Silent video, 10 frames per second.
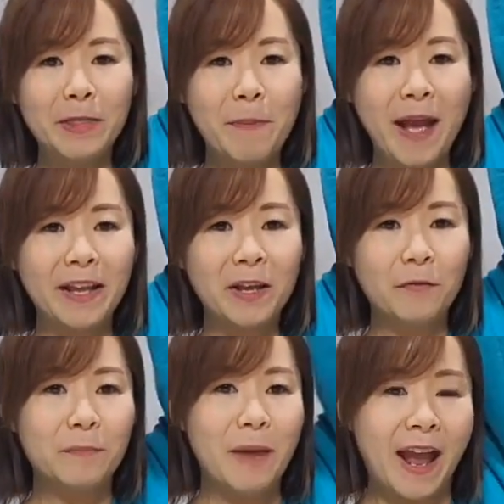I put the
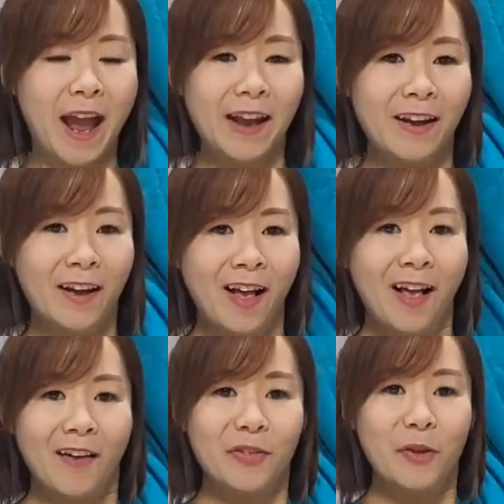baggie over my
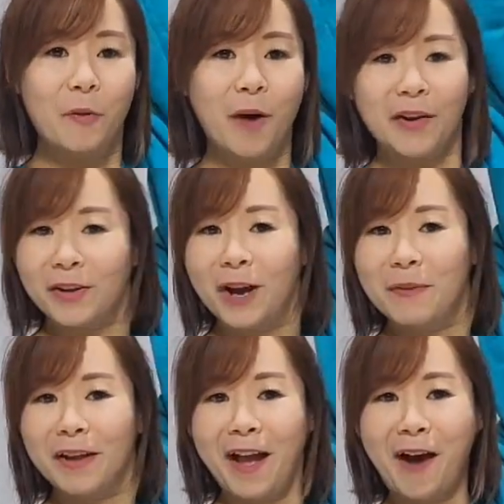head. No
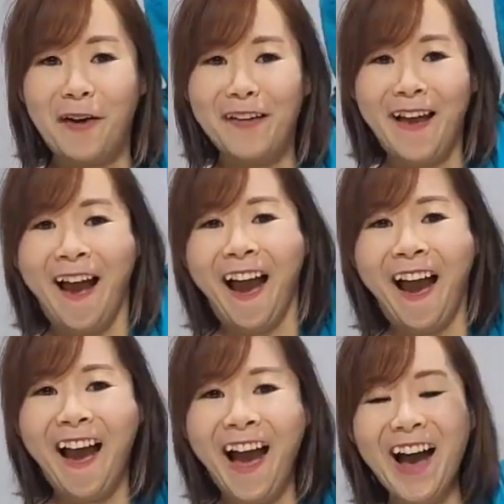water coming
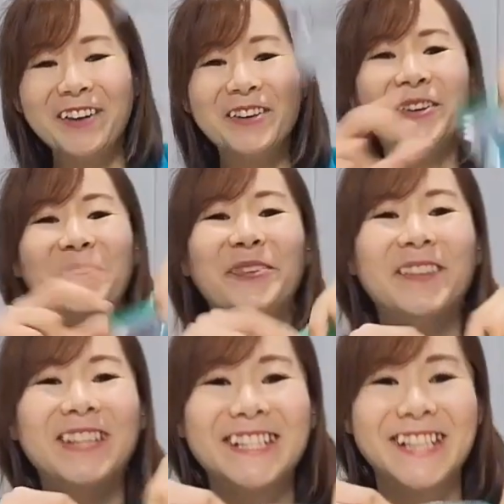out.
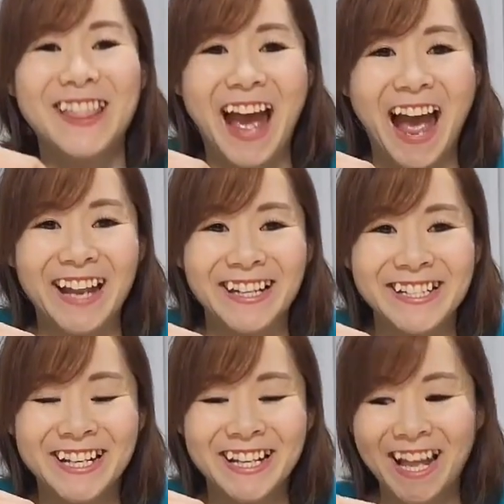How cool is
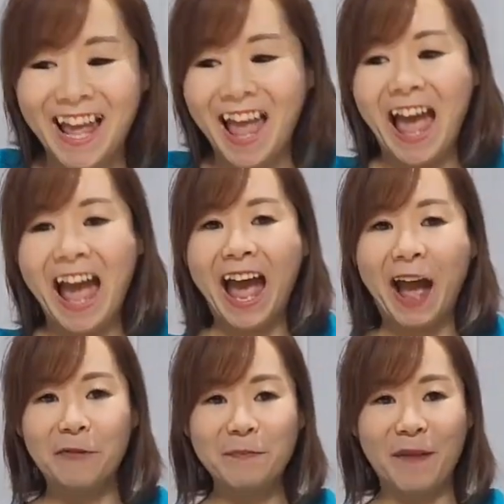that?
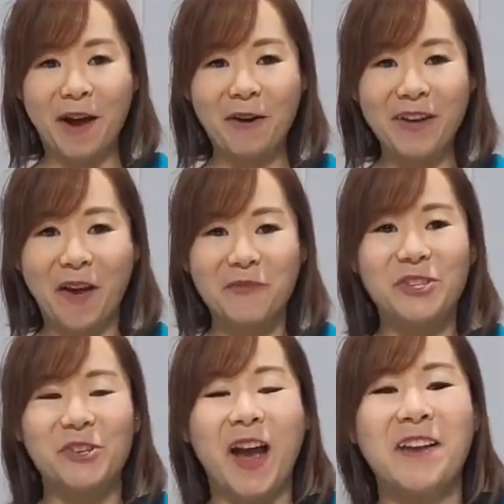How
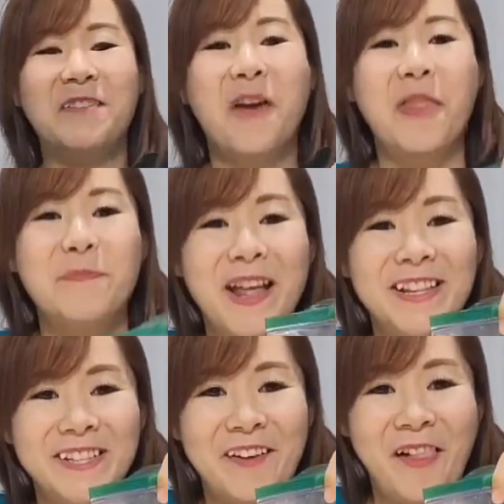about we try
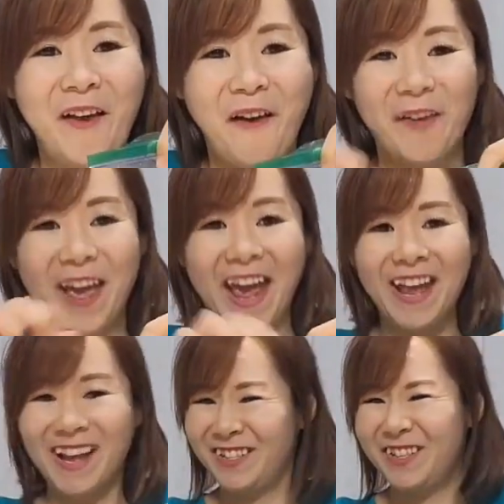another pencil,
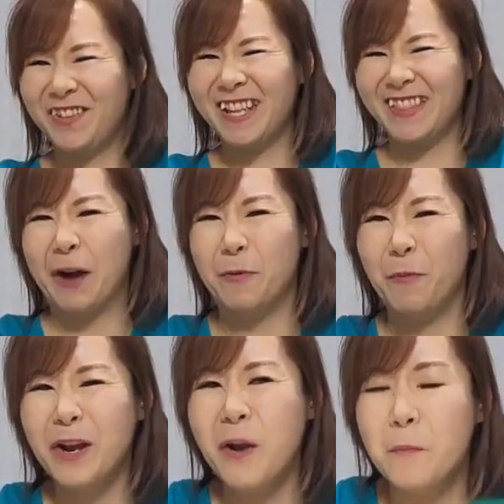okay? Do you
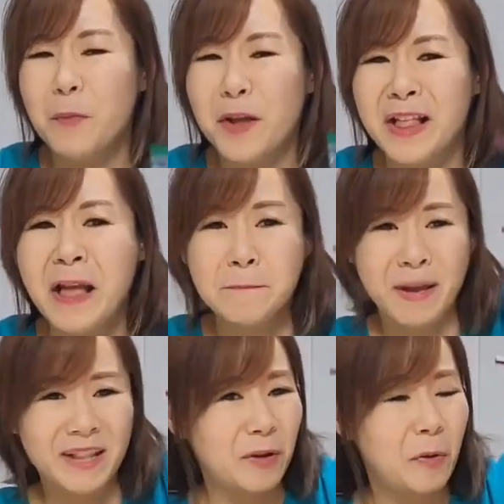think that one
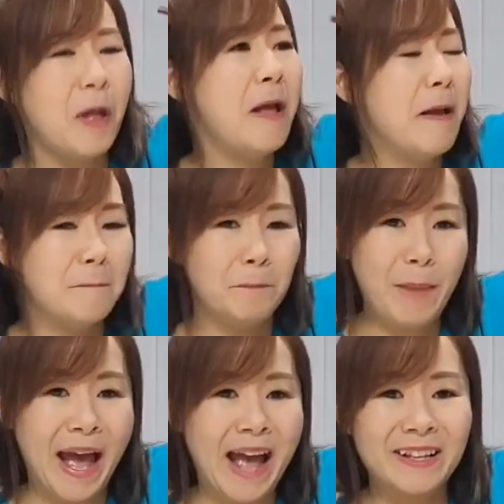will make the
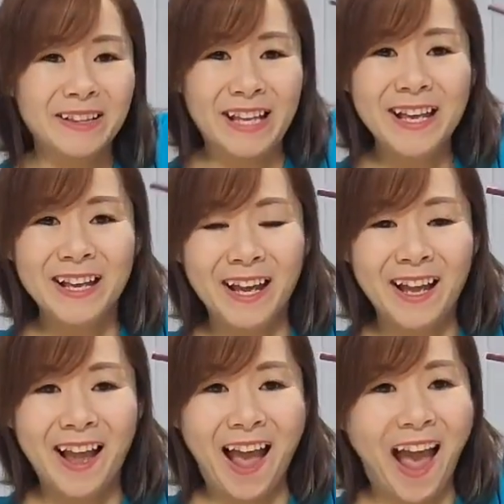bag
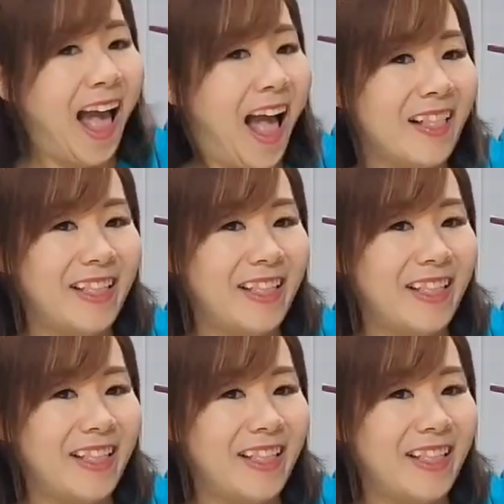leak?